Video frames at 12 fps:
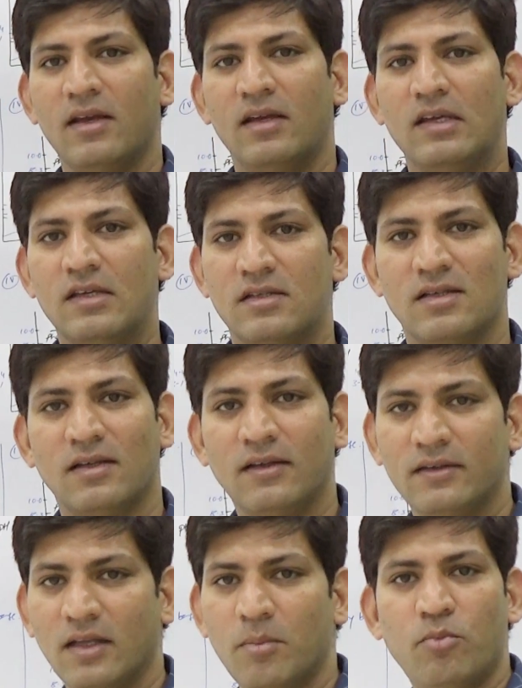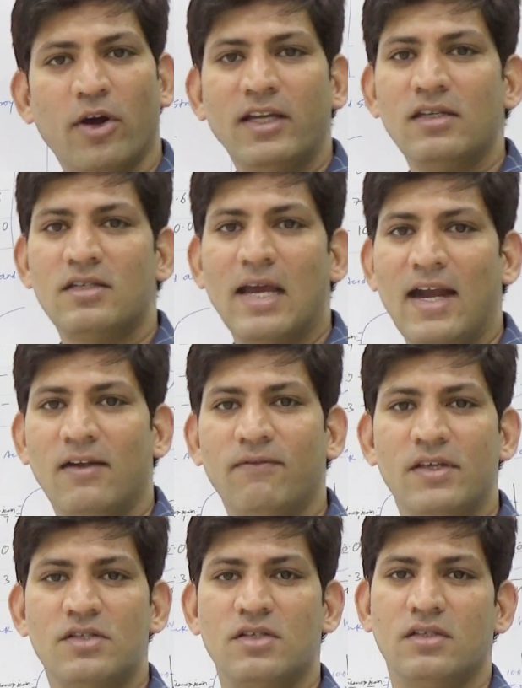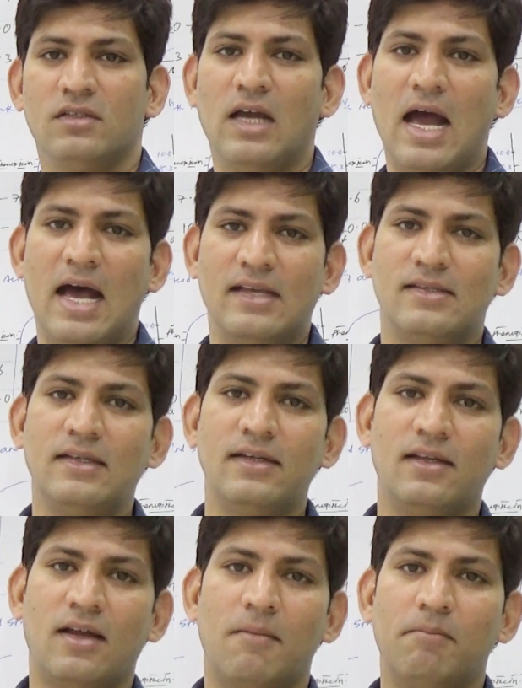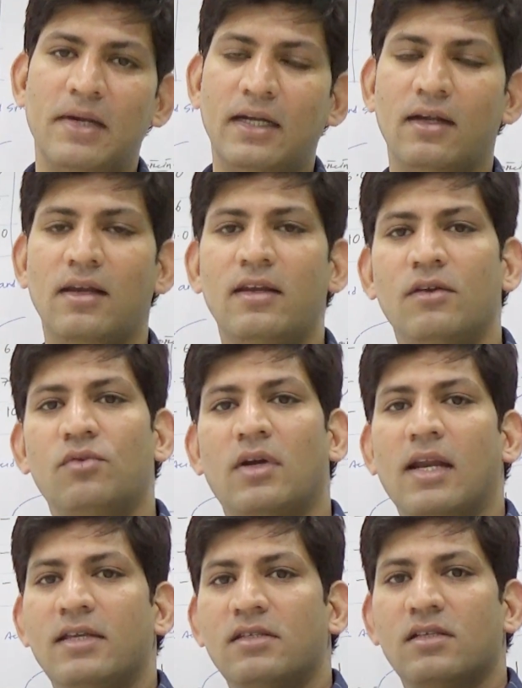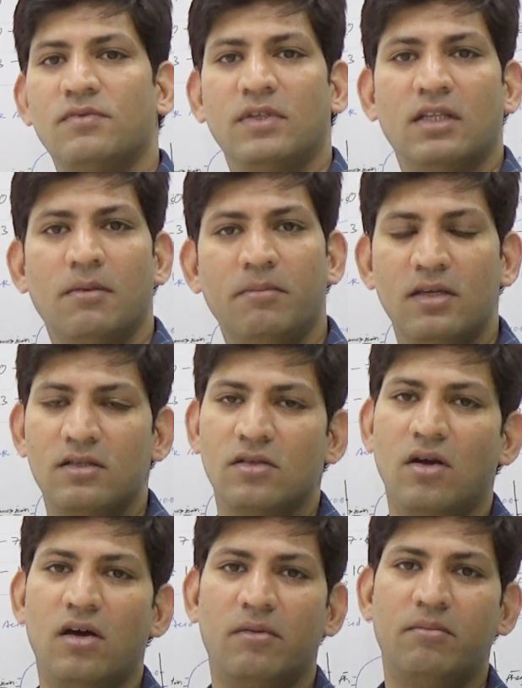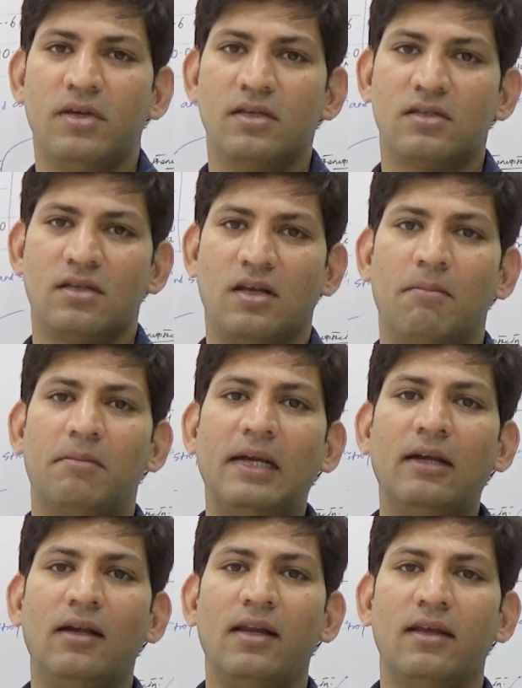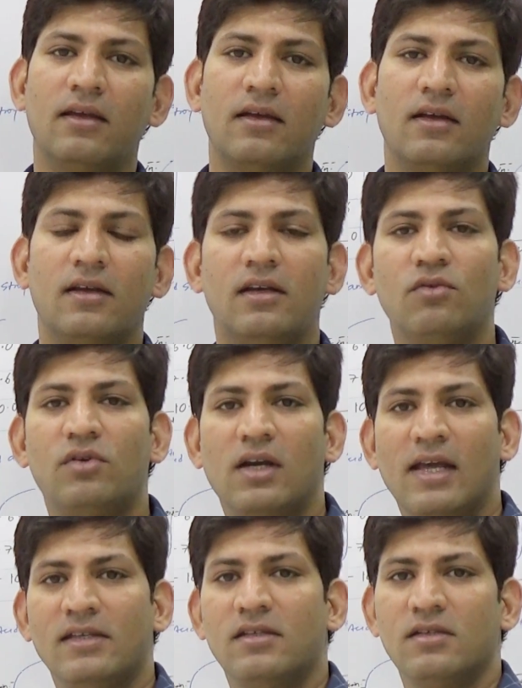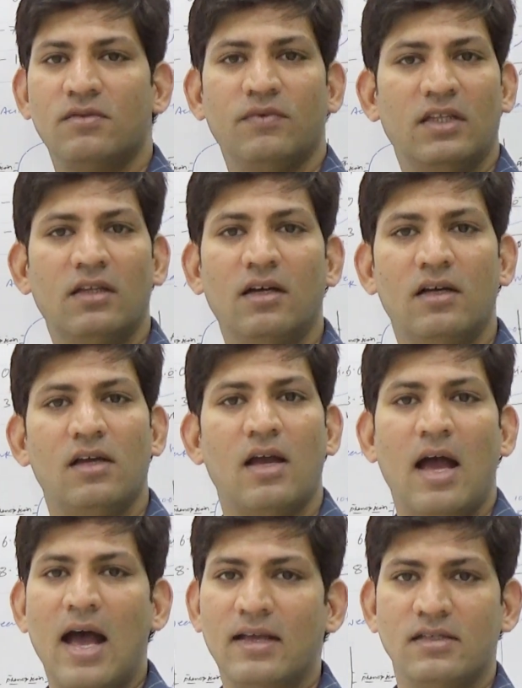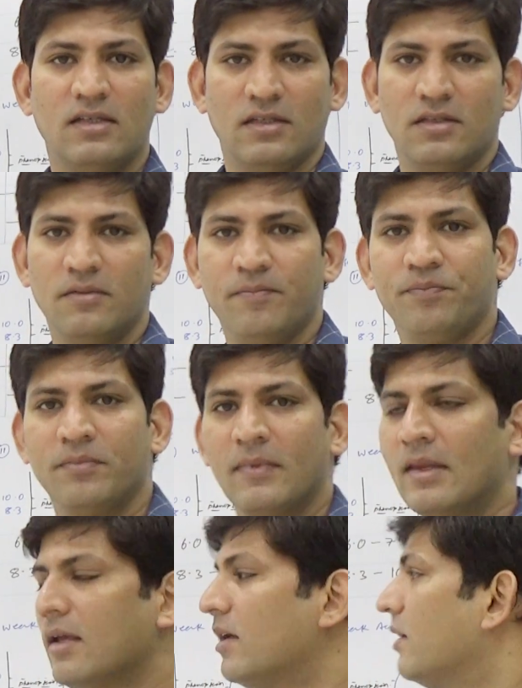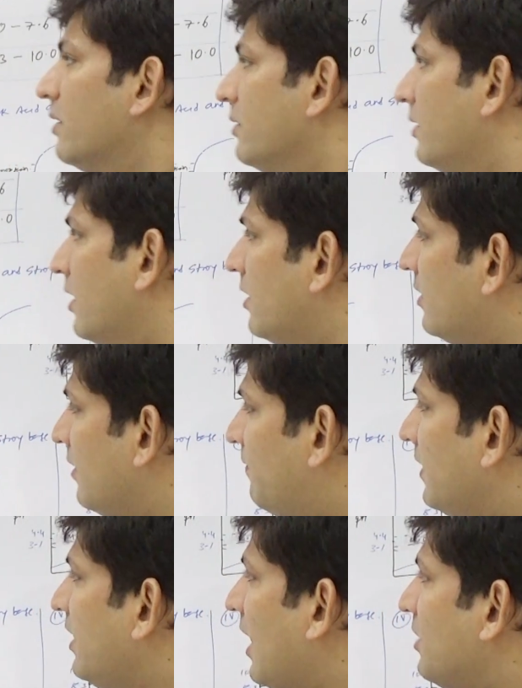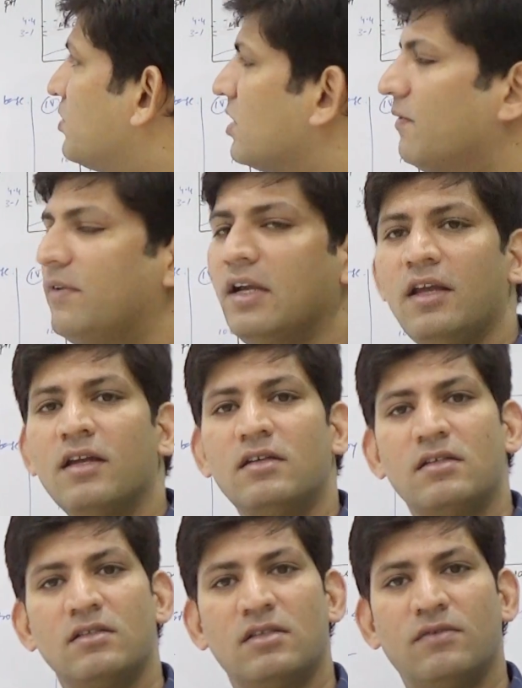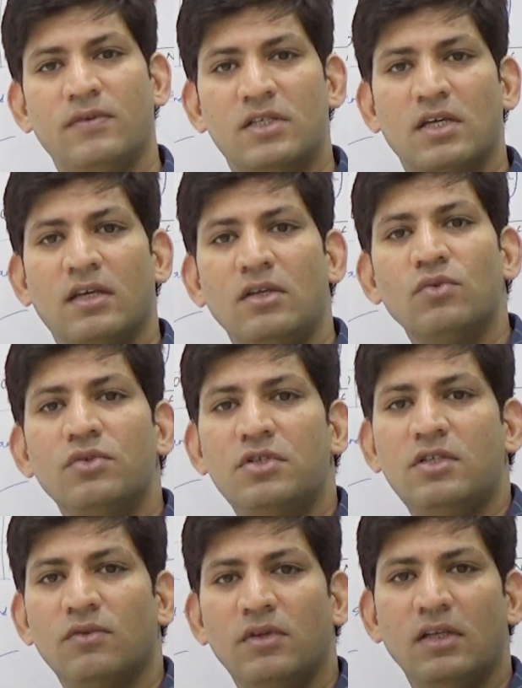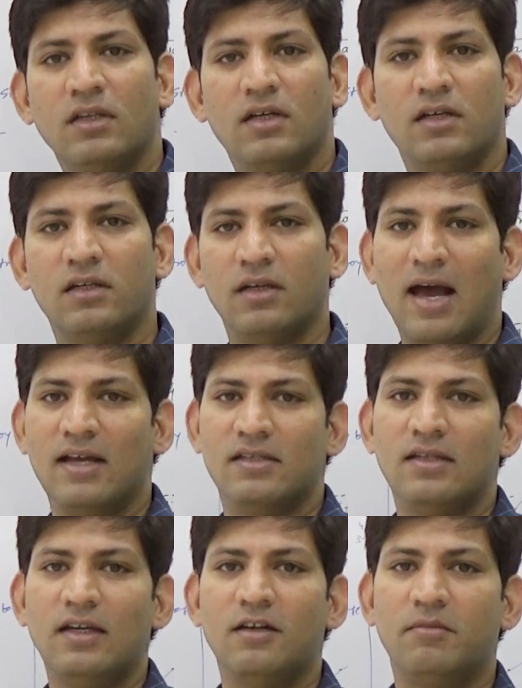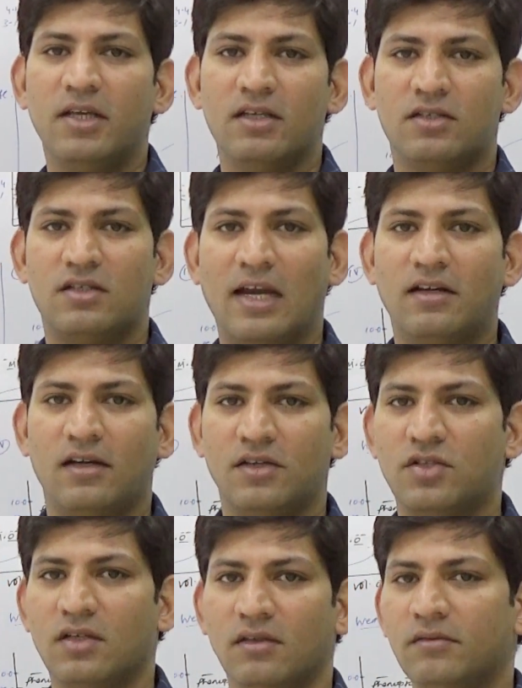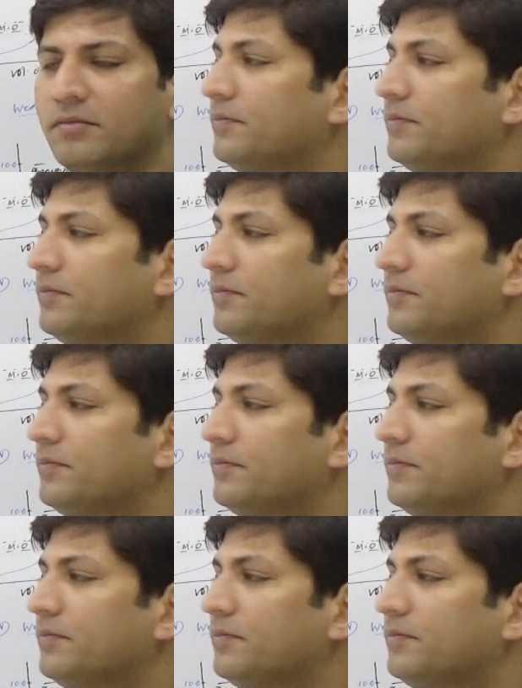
is the point at which the acid completely neutralizes with the base or base completely neutralizes with the acid. There are different types of indicators which are used during the acid-base titration,